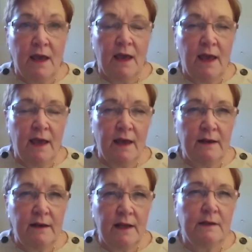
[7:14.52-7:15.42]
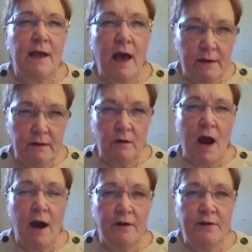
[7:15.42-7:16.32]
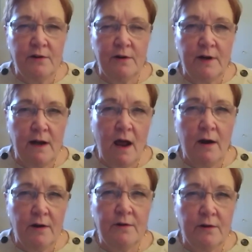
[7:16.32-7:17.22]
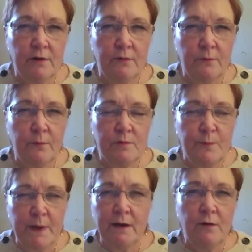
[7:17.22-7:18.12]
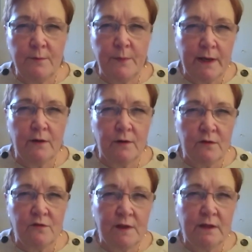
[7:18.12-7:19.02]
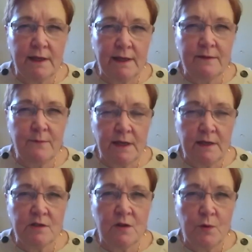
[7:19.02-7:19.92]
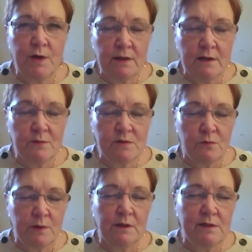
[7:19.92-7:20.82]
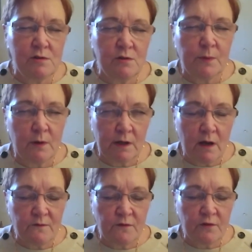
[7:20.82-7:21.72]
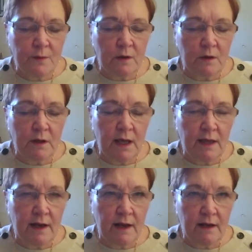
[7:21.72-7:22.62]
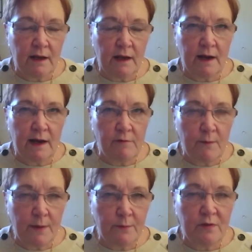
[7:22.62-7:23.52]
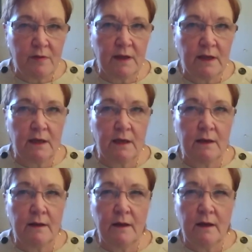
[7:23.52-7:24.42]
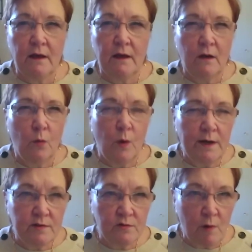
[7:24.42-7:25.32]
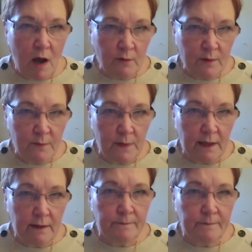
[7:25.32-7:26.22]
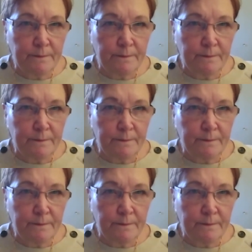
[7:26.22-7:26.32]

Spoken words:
And it got harder and harder, bigger and bigger, the feeling in me, to the point that it was really super uncomfortable. And I remember thinking, what is wrong with me?